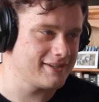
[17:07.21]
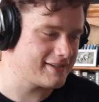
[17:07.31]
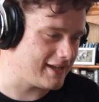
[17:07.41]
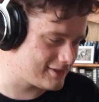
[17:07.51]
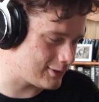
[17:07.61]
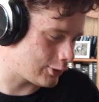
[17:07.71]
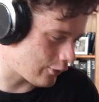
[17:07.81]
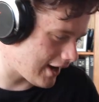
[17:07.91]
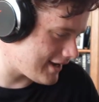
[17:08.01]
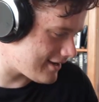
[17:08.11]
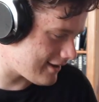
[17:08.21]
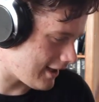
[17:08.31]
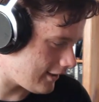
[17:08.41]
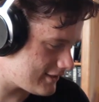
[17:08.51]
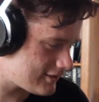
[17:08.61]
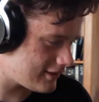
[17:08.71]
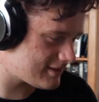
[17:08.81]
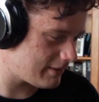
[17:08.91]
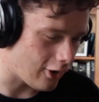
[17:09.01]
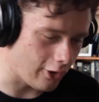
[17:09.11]
It's a
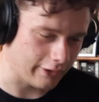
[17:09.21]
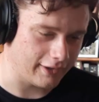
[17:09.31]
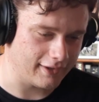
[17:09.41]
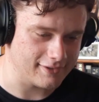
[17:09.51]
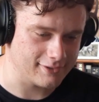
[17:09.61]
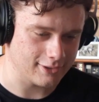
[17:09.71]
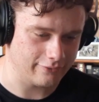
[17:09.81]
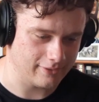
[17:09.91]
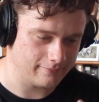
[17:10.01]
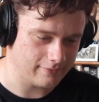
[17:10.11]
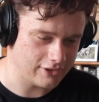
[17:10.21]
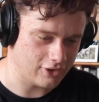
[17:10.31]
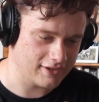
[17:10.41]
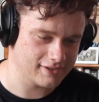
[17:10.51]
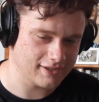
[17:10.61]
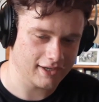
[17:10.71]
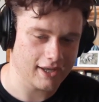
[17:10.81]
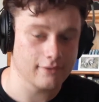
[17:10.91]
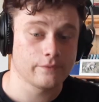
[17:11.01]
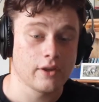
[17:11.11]
big honor and sort of a nice thing,
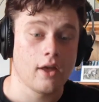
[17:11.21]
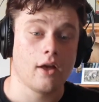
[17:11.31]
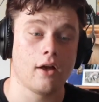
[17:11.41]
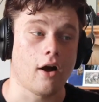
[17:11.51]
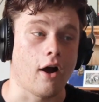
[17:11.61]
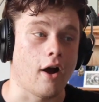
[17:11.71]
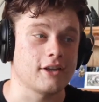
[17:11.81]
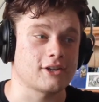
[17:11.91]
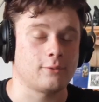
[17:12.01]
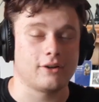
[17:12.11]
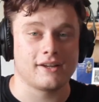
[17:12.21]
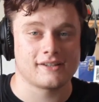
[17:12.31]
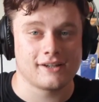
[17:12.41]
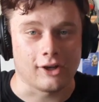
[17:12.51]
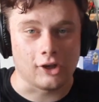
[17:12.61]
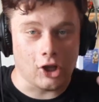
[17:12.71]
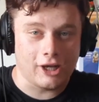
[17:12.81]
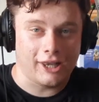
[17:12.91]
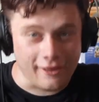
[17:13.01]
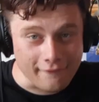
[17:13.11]
and I just want to extend a lot of
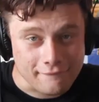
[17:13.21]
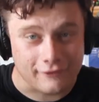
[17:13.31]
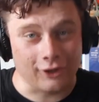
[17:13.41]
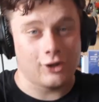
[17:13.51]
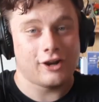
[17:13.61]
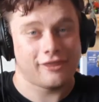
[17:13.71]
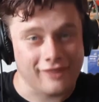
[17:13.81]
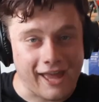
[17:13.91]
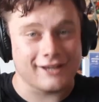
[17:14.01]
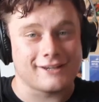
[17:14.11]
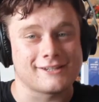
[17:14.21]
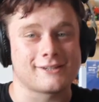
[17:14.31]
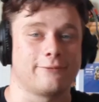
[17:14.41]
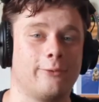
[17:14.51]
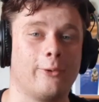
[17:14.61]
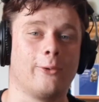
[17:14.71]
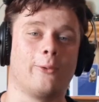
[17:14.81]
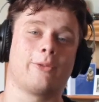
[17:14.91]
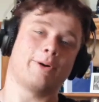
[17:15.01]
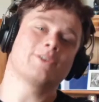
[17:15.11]
love and a lot of thanks for all the
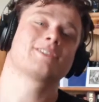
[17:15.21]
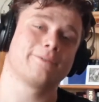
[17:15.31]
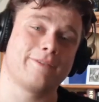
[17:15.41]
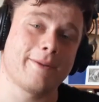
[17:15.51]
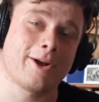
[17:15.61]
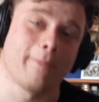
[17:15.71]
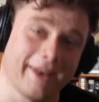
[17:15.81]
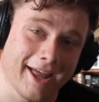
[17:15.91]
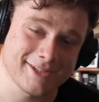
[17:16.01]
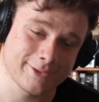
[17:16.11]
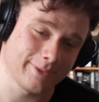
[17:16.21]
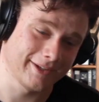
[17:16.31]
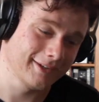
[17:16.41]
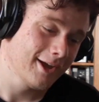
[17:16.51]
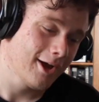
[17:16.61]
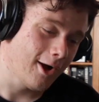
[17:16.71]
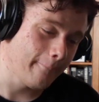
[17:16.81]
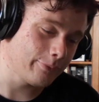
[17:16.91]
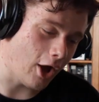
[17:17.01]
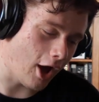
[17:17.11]
positive feedback on my last one.
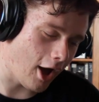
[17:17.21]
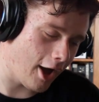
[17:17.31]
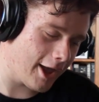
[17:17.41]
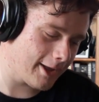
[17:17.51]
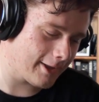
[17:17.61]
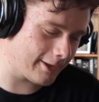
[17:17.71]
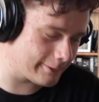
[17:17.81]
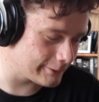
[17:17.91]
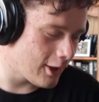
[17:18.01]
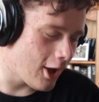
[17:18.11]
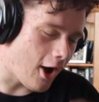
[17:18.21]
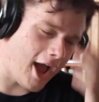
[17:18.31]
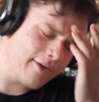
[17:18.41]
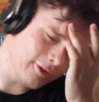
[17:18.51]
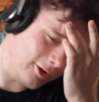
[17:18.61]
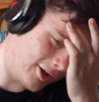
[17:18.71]
I have a lot.